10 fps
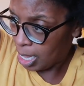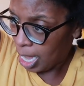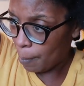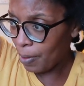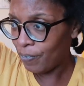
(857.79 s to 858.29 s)

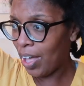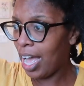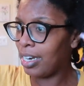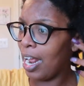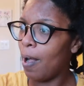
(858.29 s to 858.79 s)
Come to
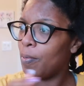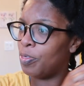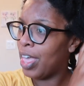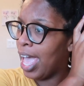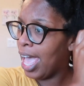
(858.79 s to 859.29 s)
find
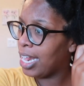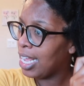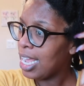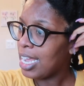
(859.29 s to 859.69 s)
out that